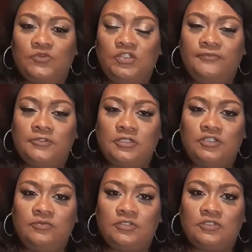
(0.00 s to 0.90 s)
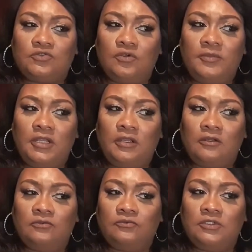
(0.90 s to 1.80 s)
she feels like she was discriminating.
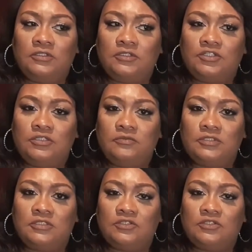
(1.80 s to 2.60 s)
I don't think that she was